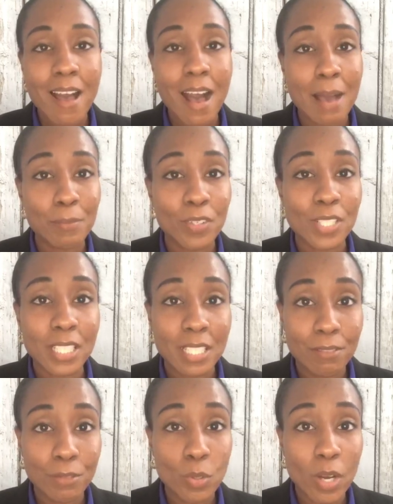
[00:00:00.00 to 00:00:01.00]
I'm going to
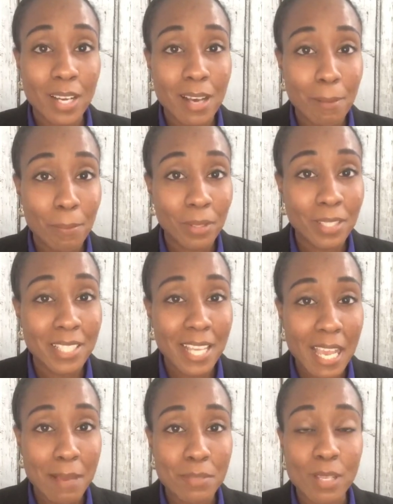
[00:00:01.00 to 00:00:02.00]
give you a couple of
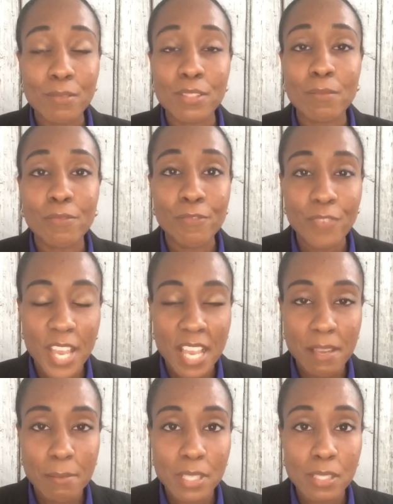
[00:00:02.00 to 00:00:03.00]
names of some
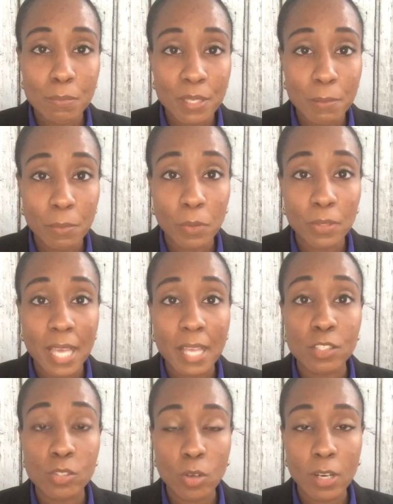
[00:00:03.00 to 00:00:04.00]
famous people that
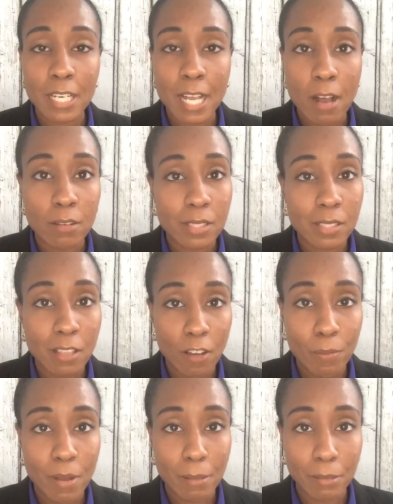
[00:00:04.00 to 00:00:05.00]
started out
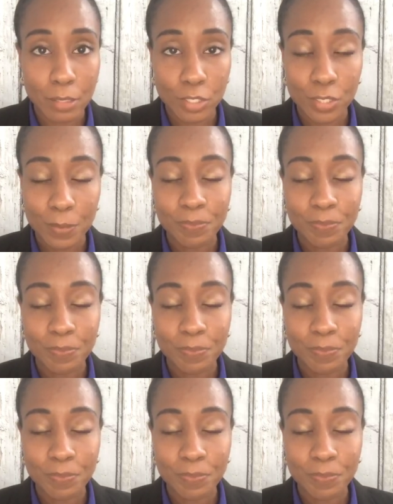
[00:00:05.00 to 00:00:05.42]
self-published.